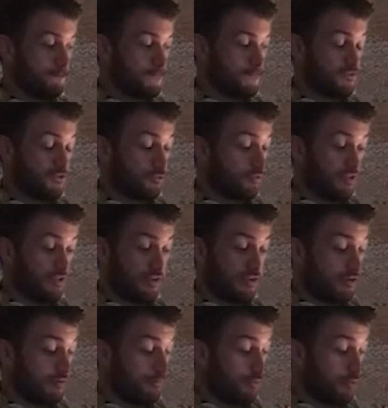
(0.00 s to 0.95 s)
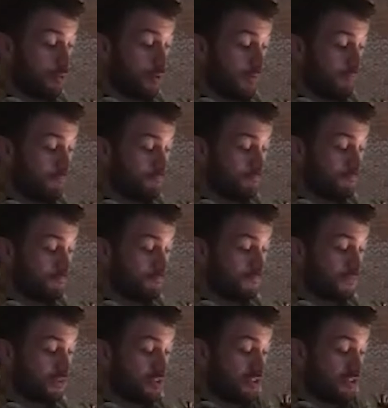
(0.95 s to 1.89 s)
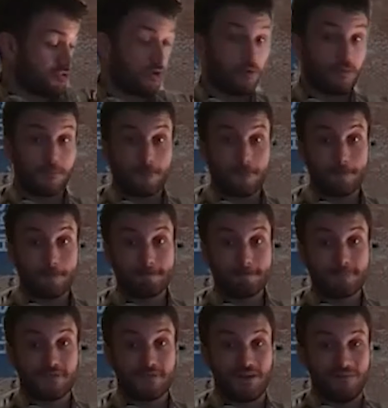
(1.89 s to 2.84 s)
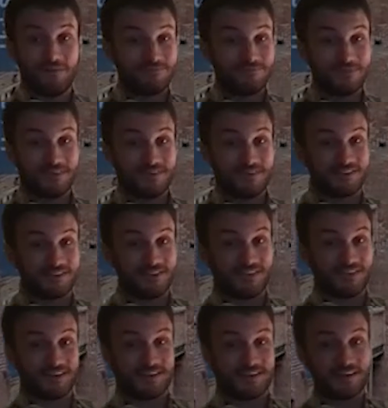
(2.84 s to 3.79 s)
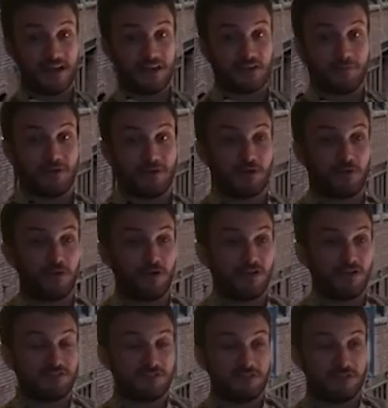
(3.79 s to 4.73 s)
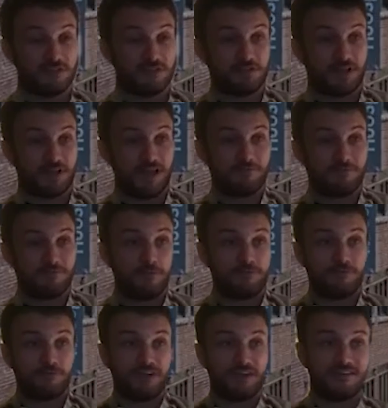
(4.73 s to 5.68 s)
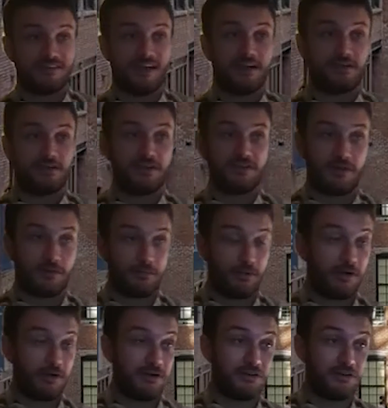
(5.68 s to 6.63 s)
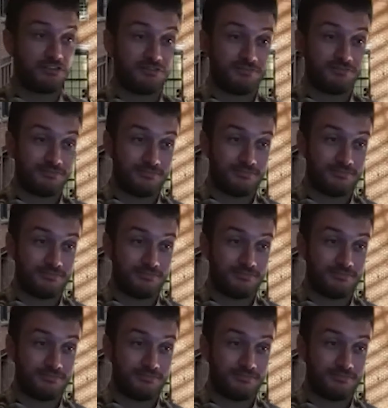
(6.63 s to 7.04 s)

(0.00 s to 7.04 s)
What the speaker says: It's a really good point because it's true. You know, it's a good thing to document across the platform for the entirety of our partners.